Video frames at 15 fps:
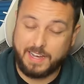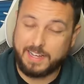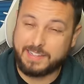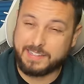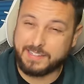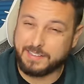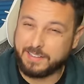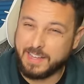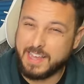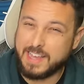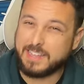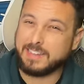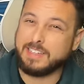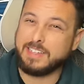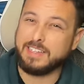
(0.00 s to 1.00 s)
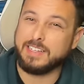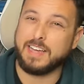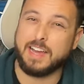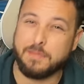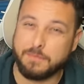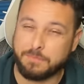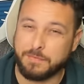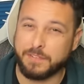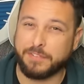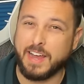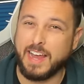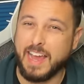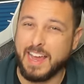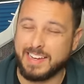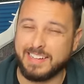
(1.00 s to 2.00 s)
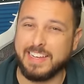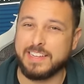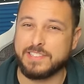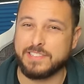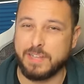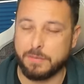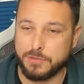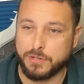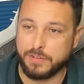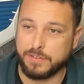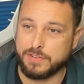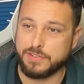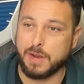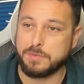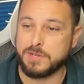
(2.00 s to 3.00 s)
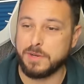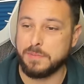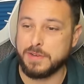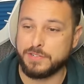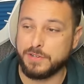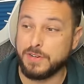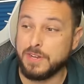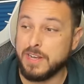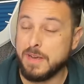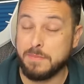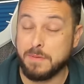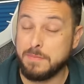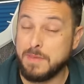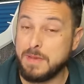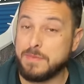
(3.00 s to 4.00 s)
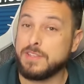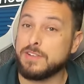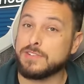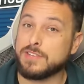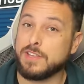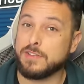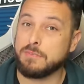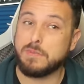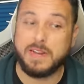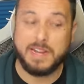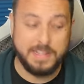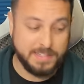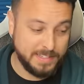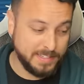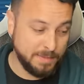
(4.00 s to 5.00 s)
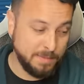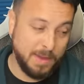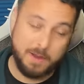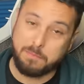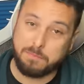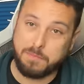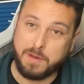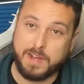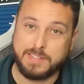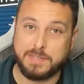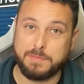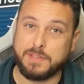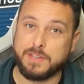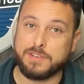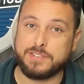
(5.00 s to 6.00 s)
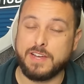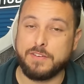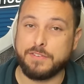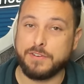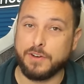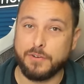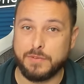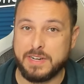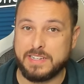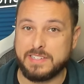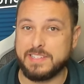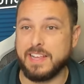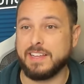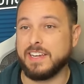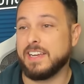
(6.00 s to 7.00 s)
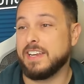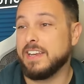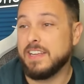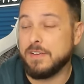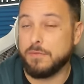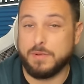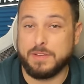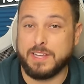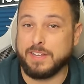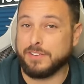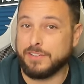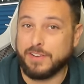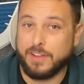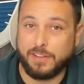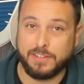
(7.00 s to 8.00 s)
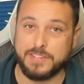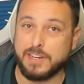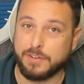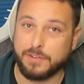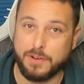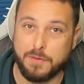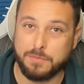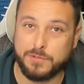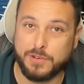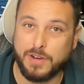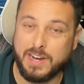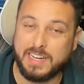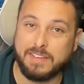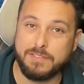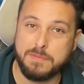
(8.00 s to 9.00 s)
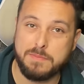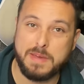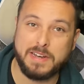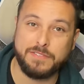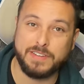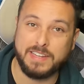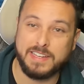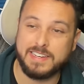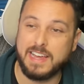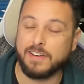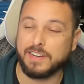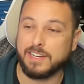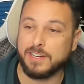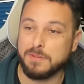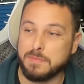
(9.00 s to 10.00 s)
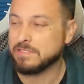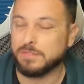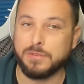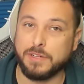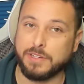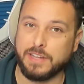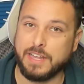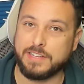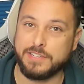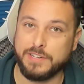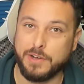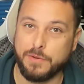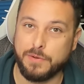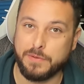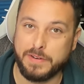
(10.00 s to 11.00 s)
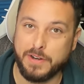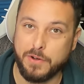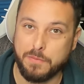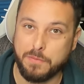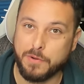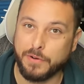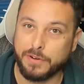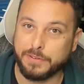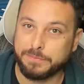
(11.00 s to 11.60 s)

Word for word: It's likely, if I had to guess, some sort of a dropship issue, but maybe there's other brands that somehow bought some of their stuff and are reselling it without their knowledge. I don't know. I'm trying to give the benefit of the doubt here, but we'll let you know when we know more.